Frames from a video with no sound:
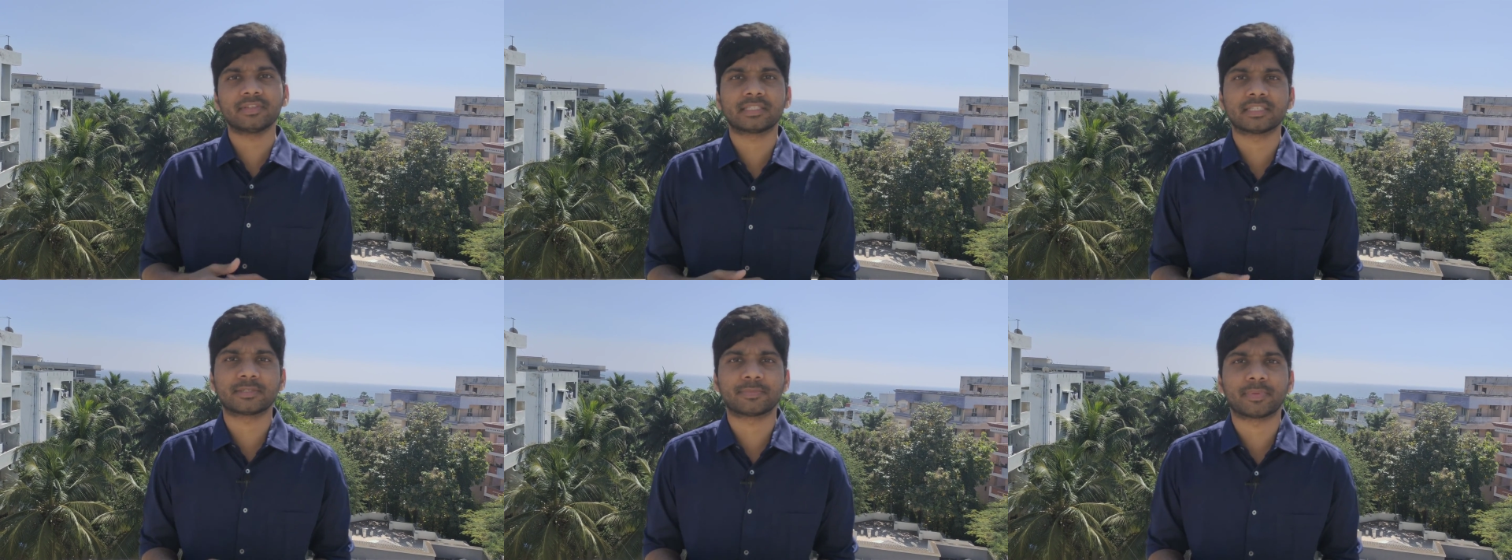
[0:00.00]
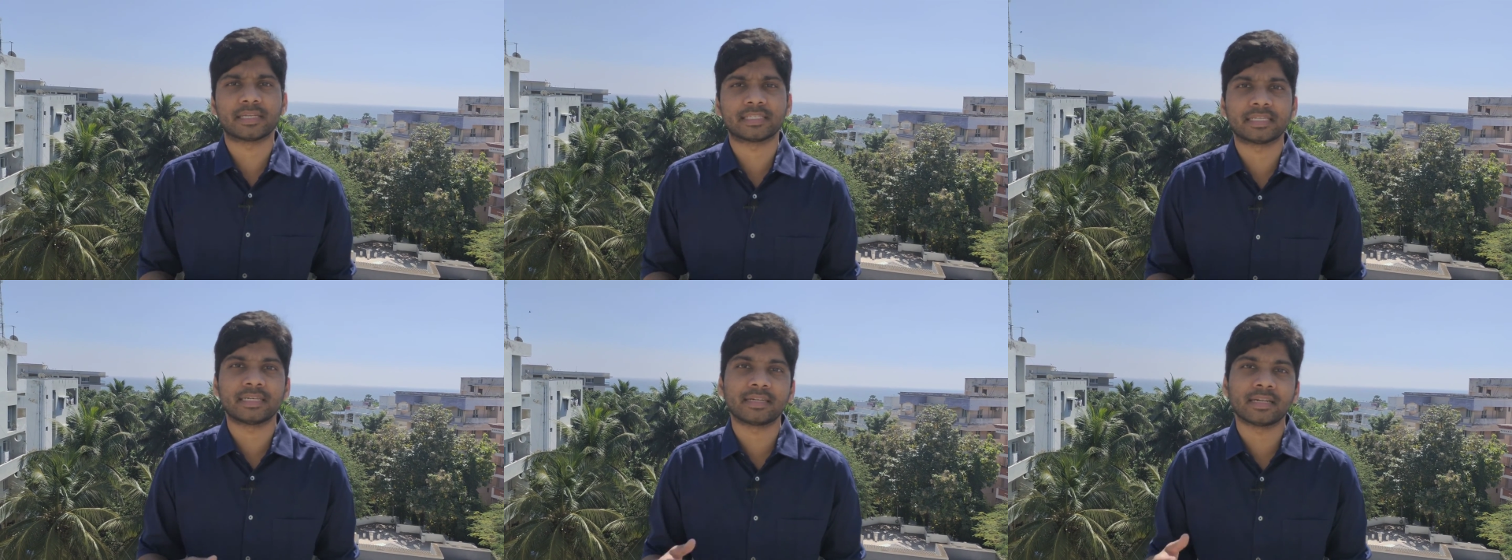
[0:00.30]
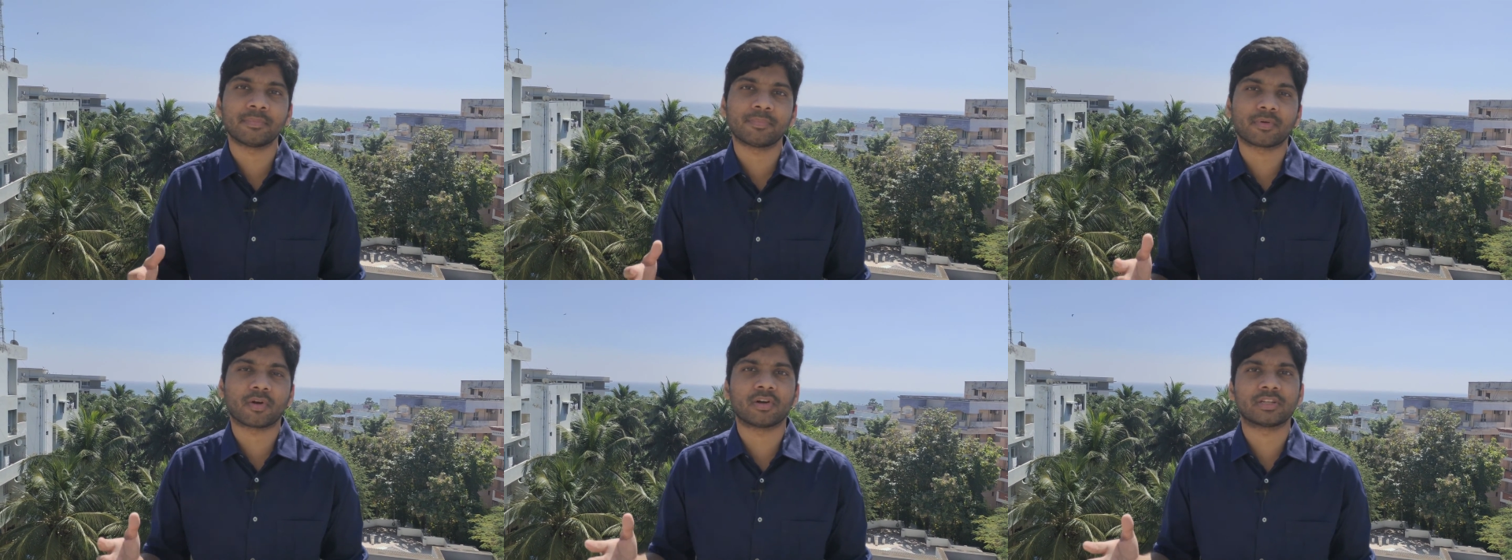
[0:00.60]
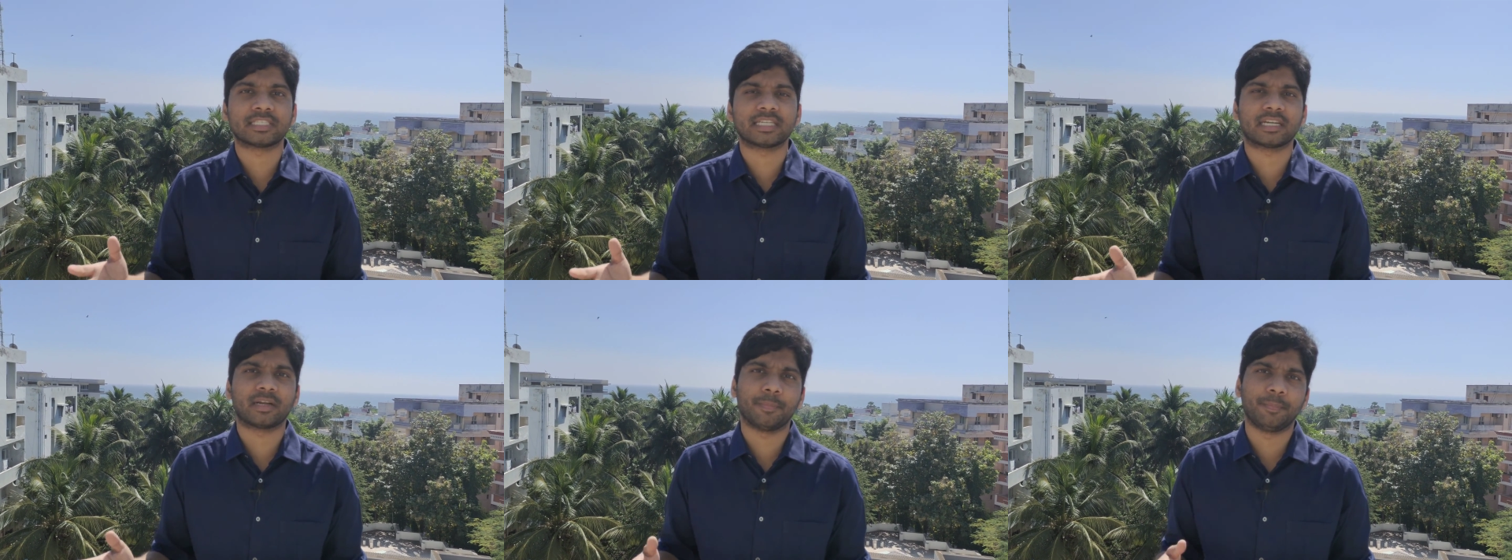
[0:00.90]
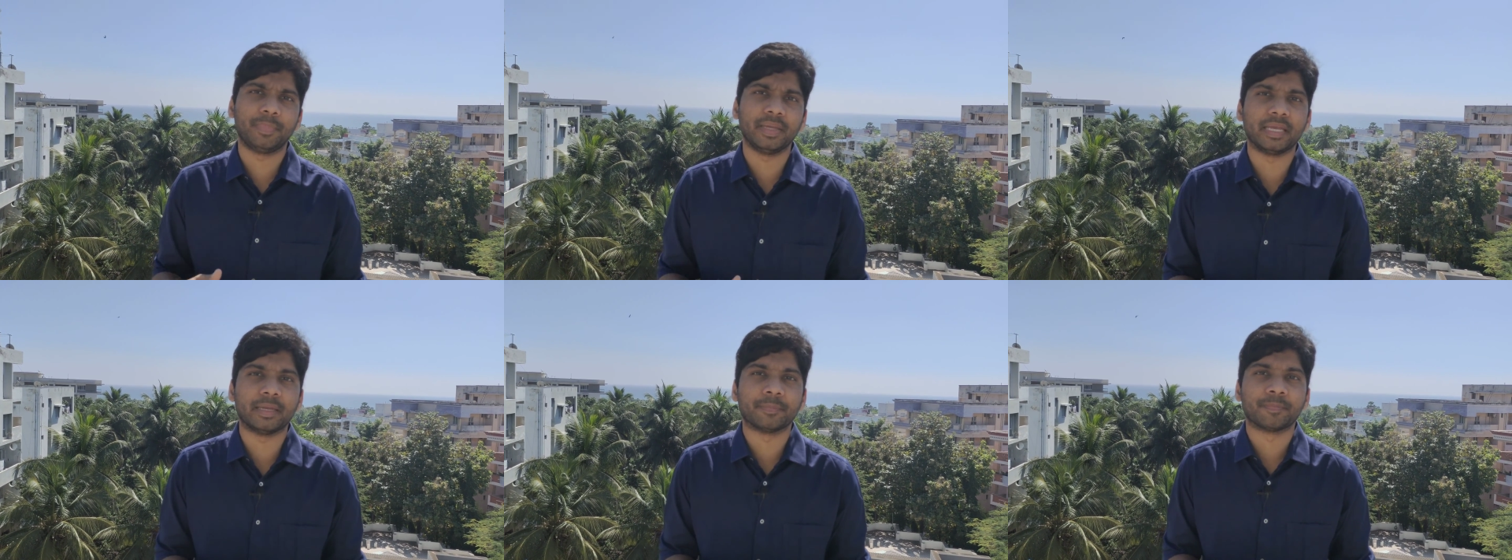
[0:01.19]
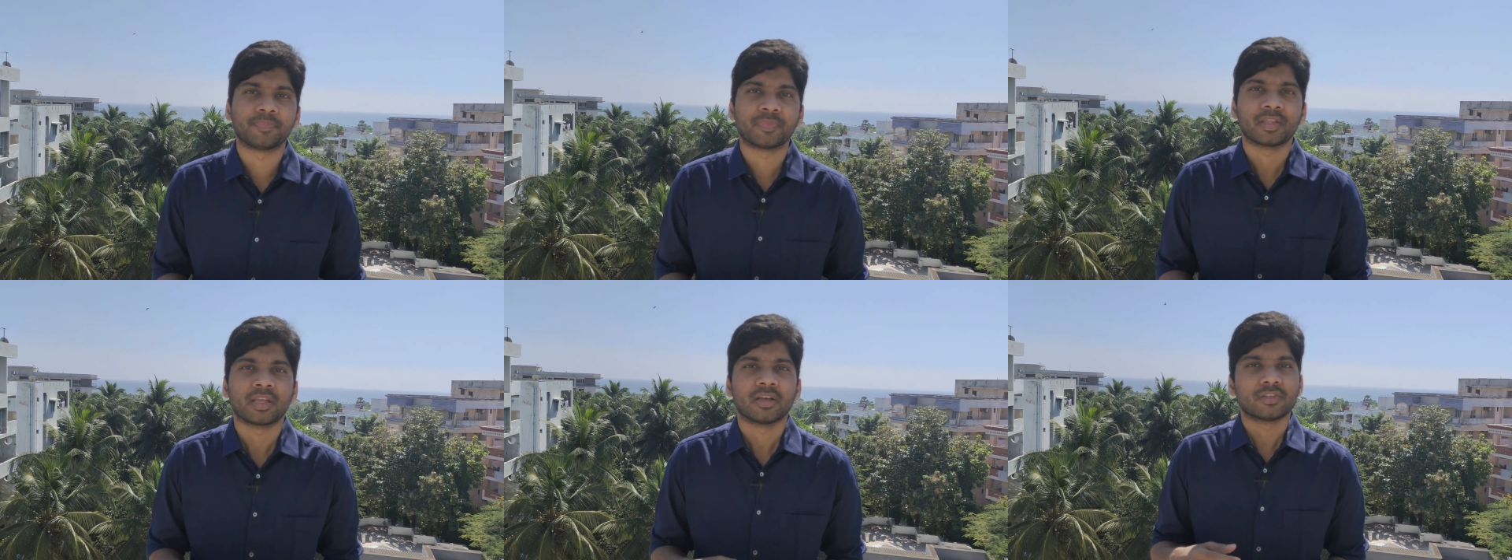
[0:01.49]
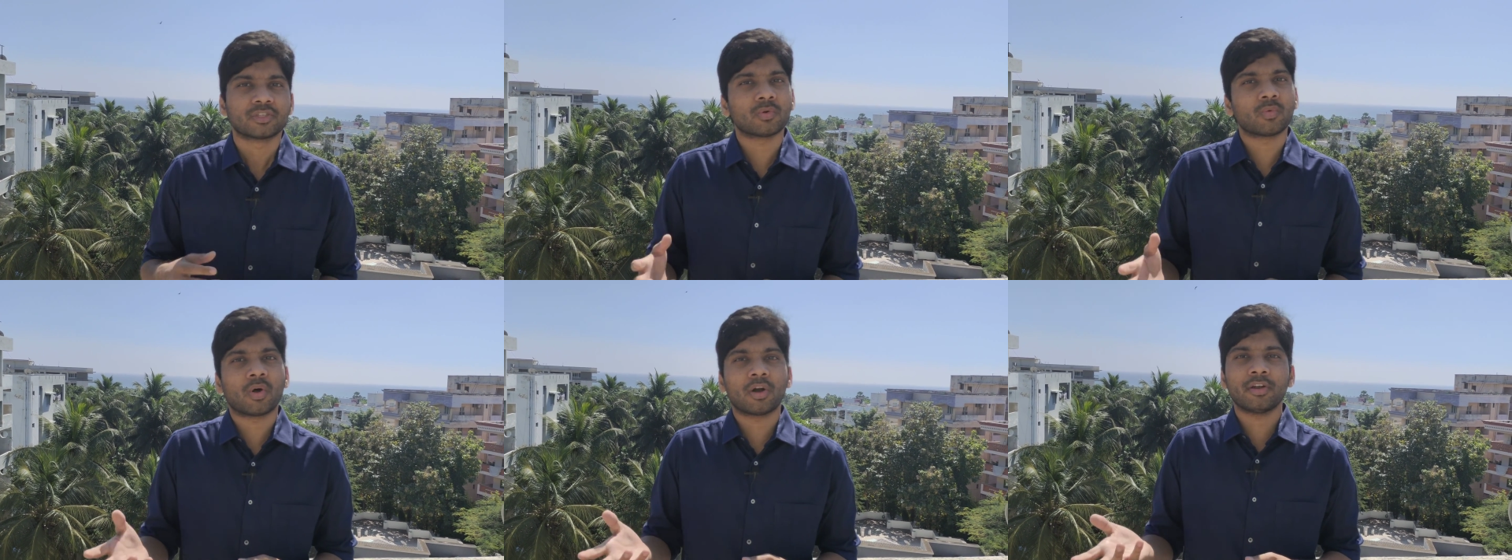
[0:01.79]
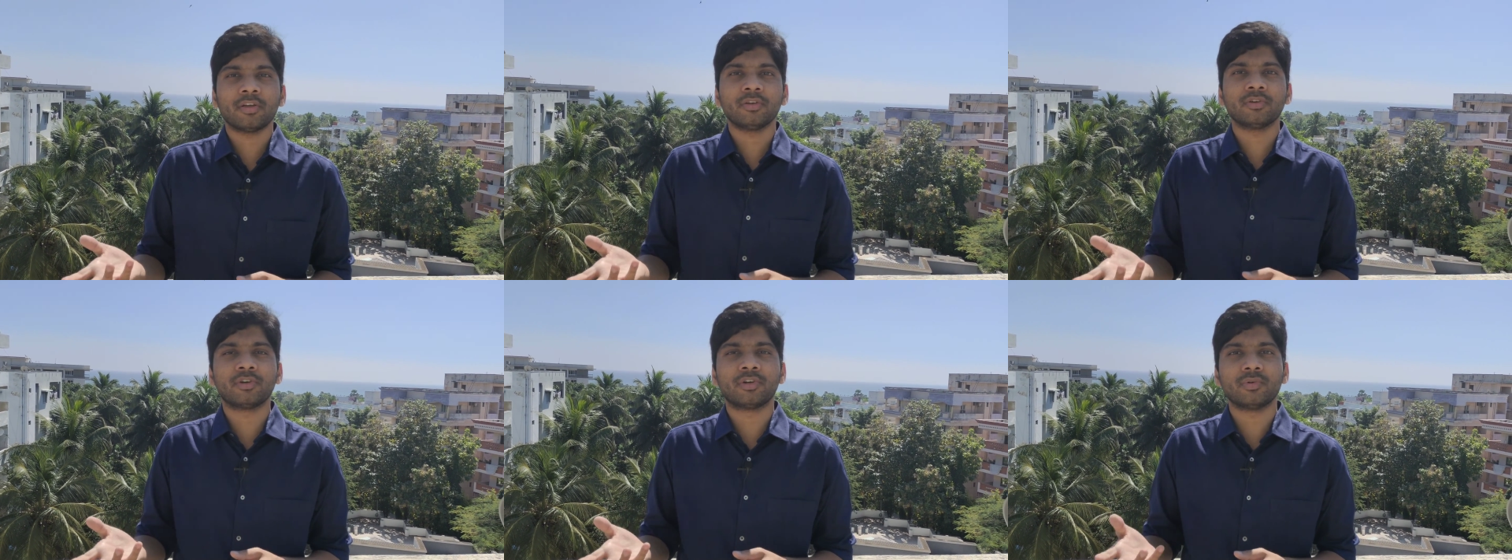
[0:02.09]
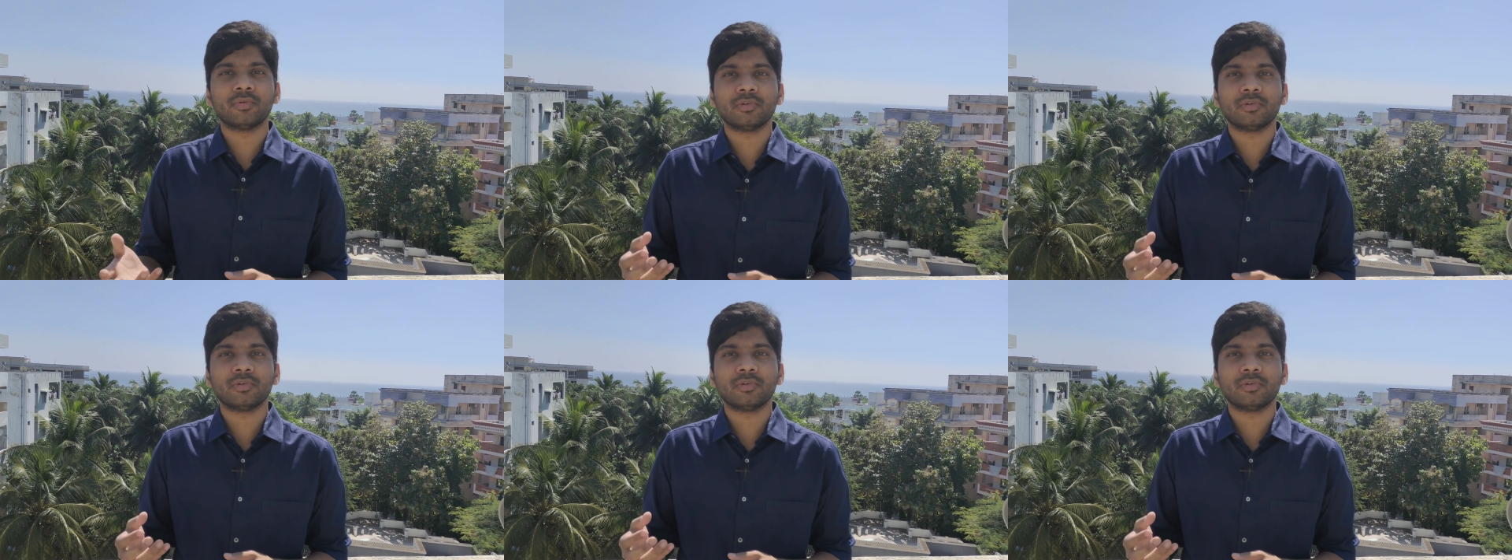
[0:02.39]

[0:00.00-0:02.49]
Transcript: which is present in project B. So what do?